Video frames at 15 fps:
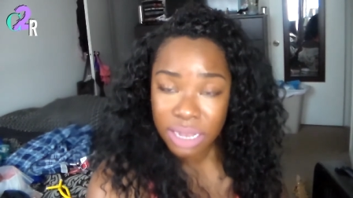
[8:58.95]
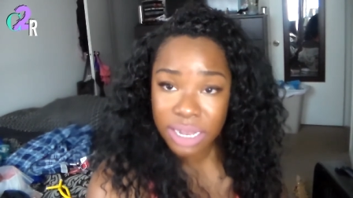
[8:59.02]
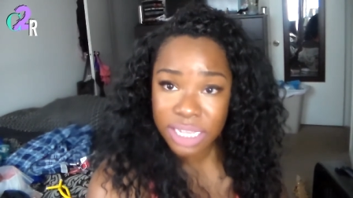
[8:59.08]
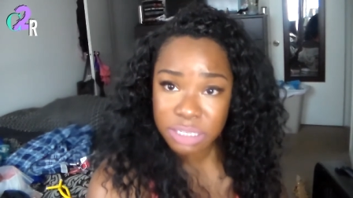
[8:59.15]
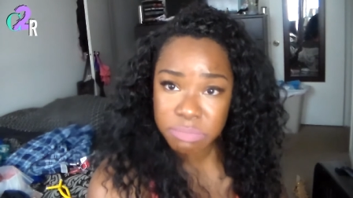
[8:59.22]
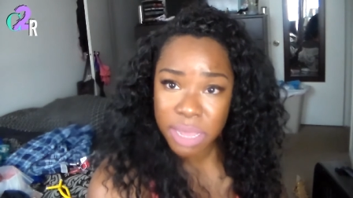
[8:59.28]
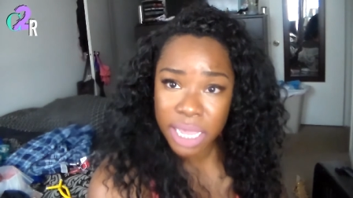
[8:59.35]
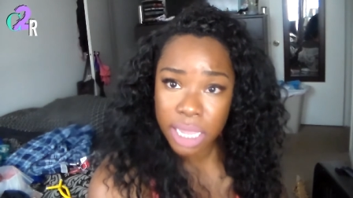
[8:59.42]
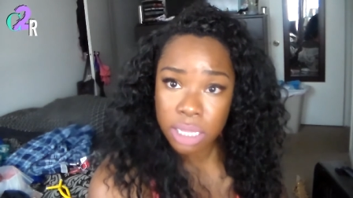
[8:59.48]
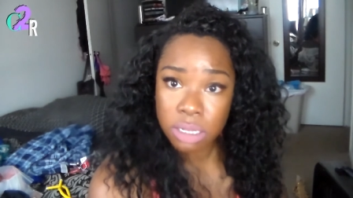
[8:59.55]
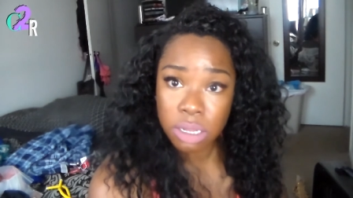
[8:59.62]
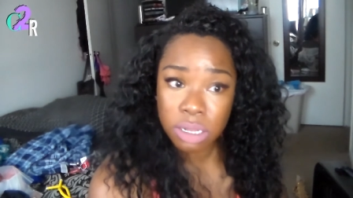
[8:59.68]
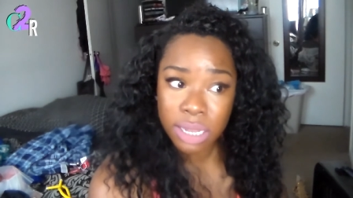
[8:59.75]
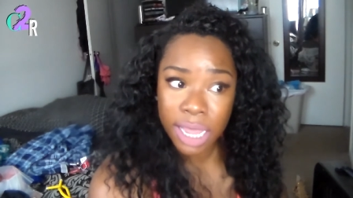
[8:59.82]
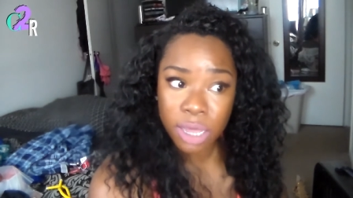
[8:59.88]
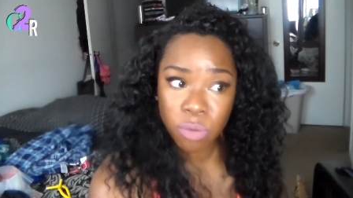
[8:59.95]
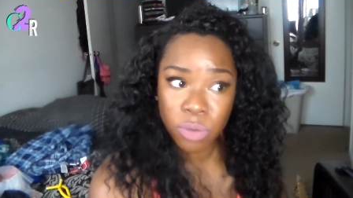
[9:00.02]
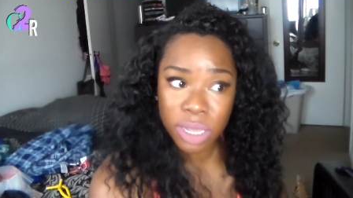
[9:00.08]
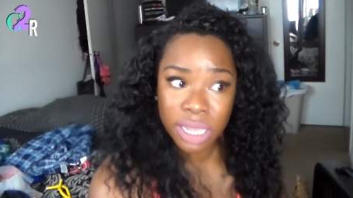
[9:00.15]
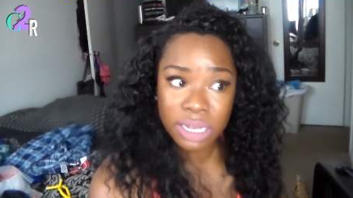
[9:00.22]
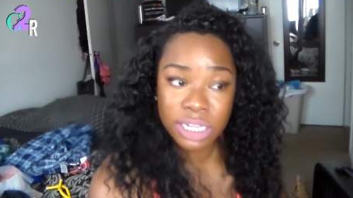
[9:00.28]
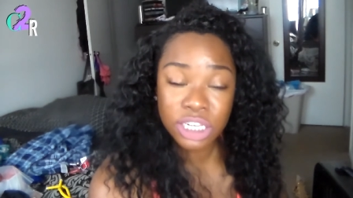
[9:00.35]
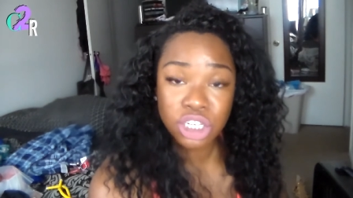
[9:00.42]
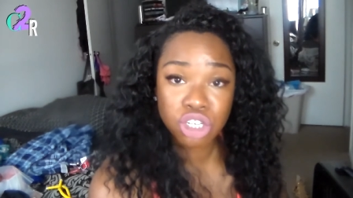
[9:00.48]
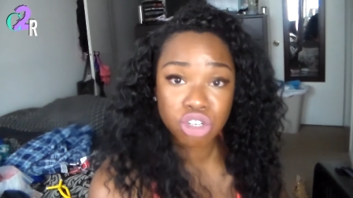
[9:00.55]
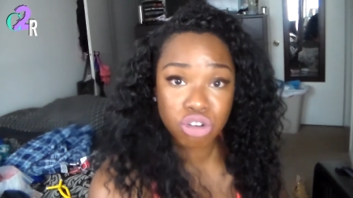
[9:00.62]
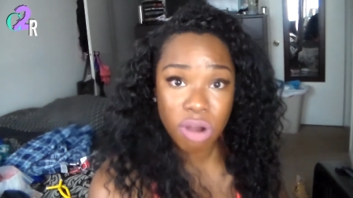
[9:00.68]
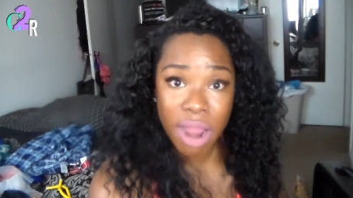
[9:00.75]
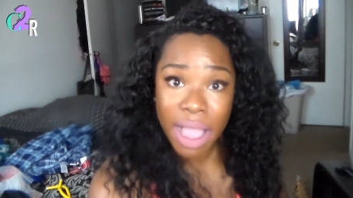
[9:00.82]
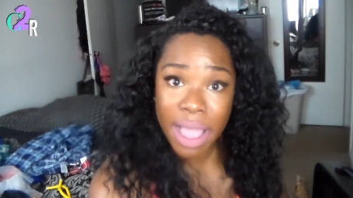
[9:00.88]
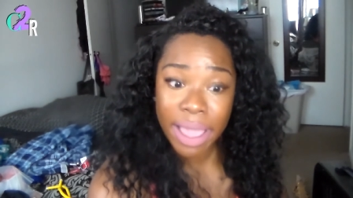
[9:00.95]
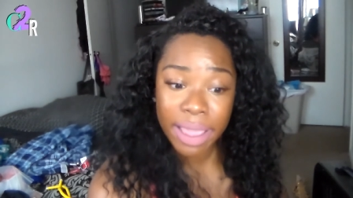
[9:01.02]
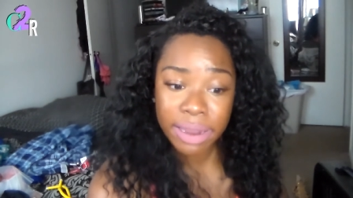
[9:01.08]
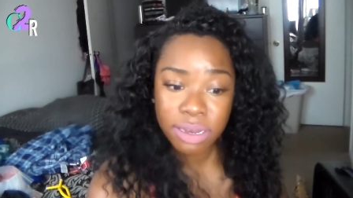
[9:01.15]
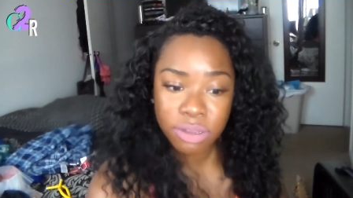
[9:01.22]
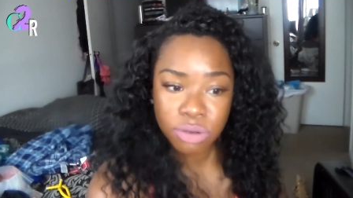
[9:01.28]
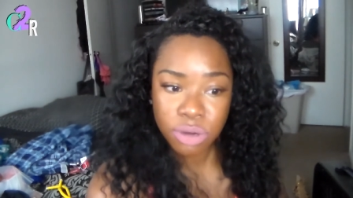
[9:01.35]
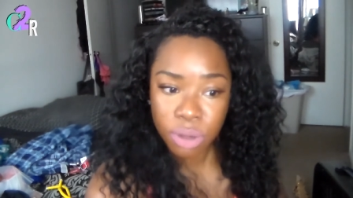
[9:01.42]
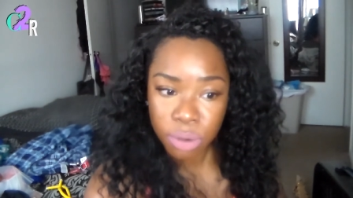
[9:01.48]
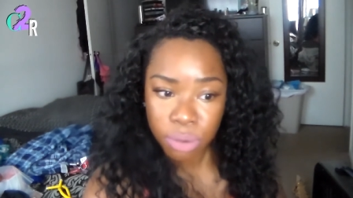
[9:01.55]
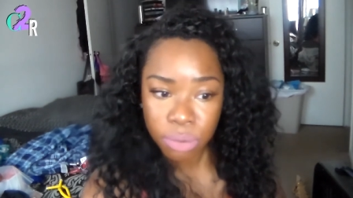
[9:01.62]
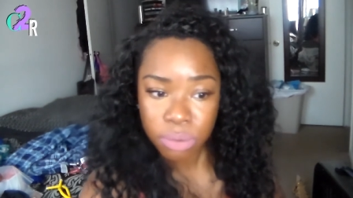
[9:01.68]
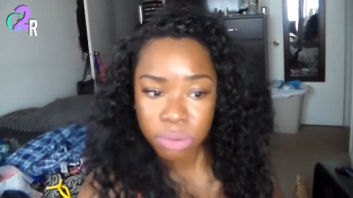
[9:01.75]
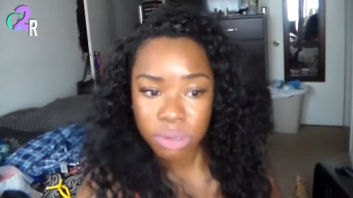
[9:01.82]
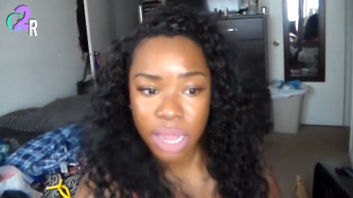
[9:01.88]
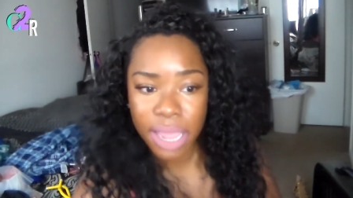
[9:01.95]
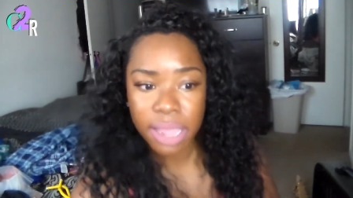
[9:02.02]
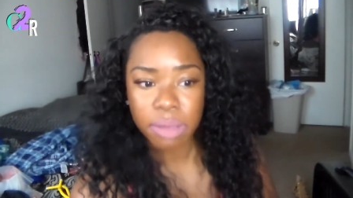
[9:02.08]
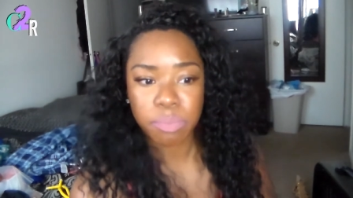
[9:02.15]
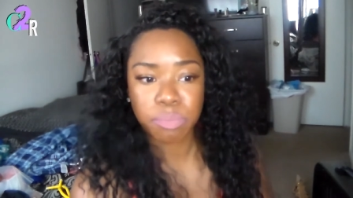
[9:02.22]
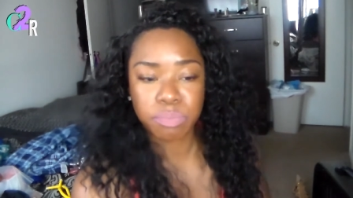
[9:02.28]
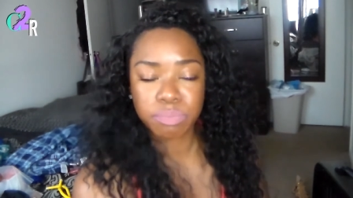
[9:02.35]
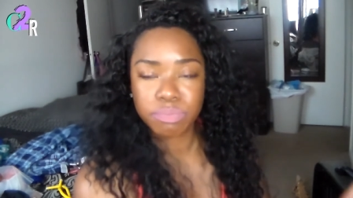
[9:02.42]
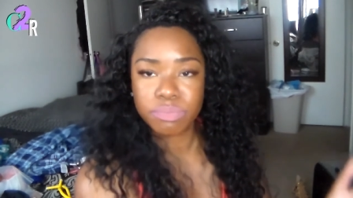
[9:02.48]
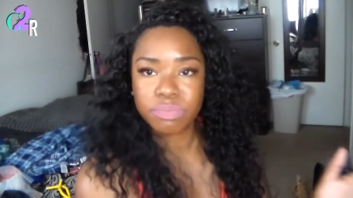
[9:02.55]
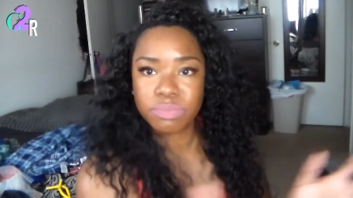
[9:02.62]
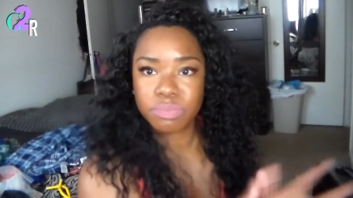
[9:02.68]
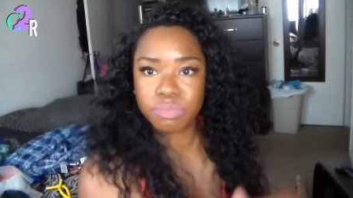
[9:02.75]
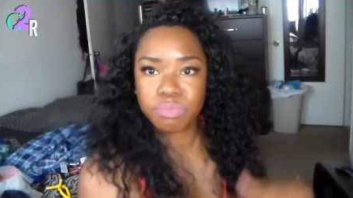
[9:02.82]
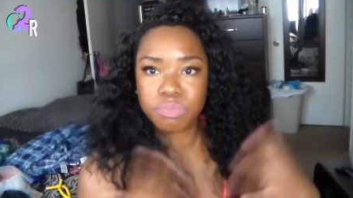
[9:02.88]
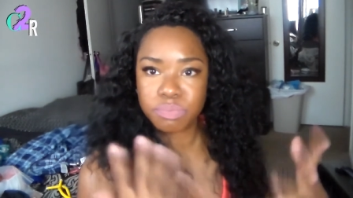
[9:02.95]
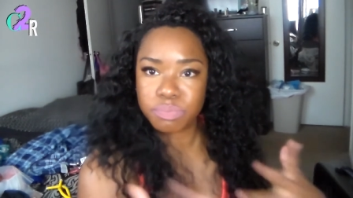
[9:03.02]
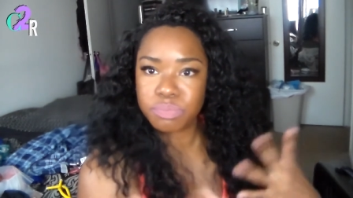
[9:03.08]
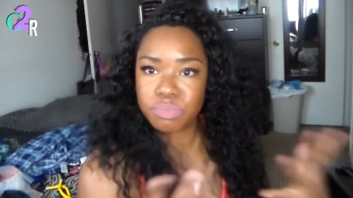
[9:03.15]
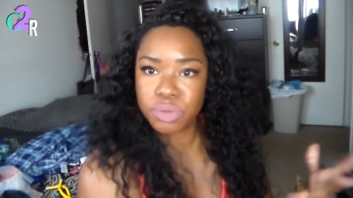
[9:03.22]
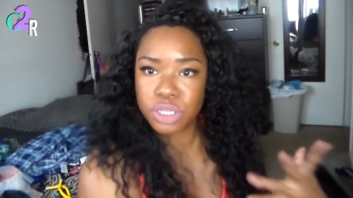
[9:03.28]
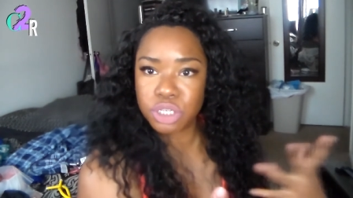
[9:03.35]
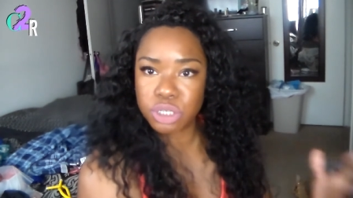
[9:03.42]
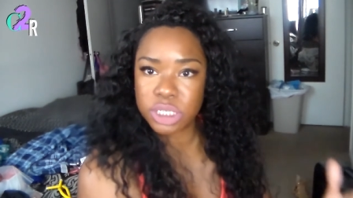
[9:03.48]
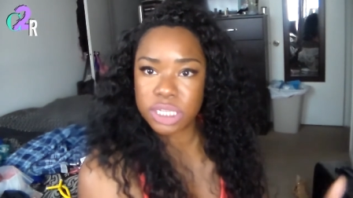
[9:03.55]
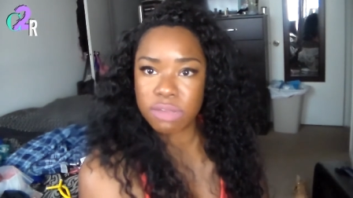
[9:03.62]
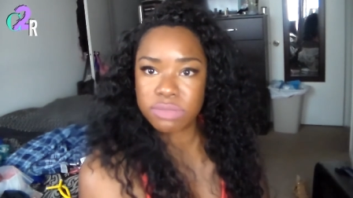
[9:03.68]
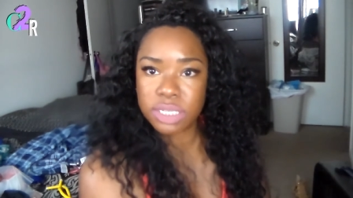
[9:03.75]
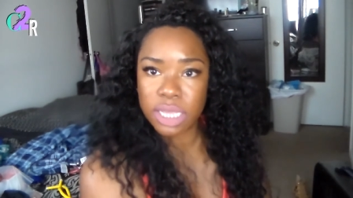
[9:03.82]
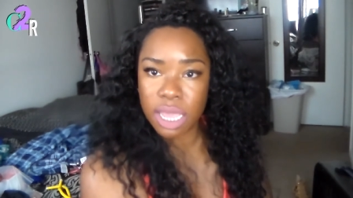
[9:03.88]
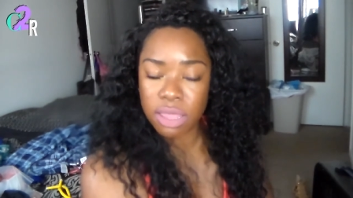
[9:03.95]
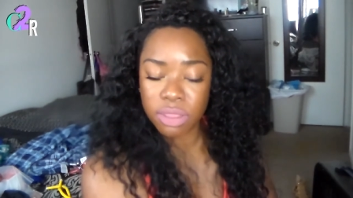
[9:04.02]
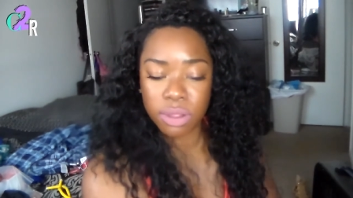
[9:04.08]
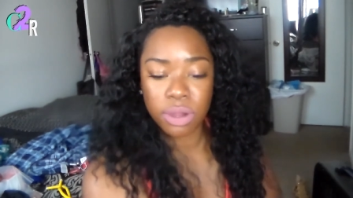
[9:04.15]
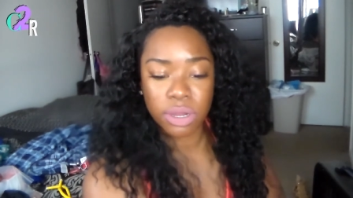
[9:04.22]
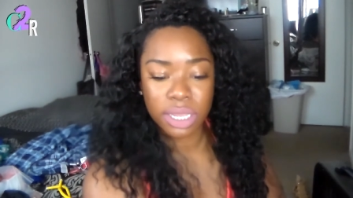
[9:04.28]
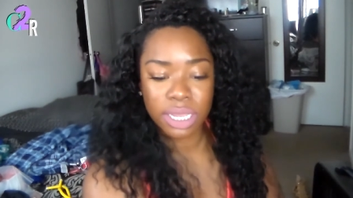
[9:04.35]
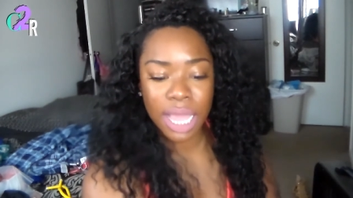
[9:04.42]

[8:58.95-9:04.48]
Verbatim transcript: Let's make it look like we at least tried, you know? Like, put yourself together.